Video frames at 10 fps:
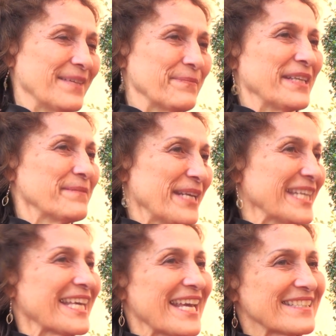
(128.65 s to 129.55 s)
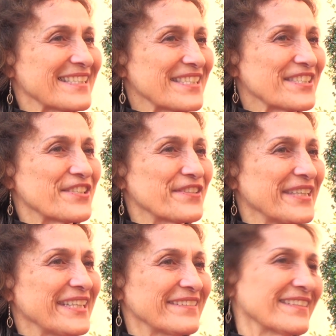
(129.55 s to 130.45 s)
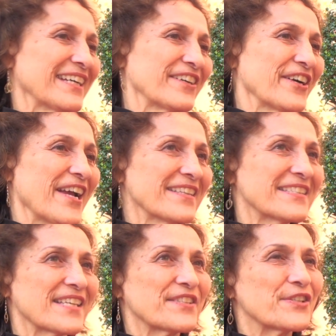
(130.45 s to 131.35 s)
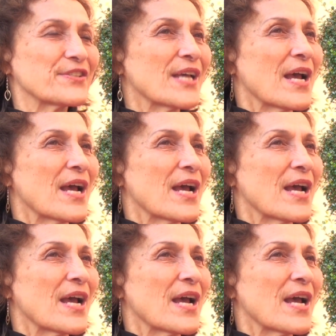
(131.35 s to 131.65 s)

in many cases, to eat like our ancestors,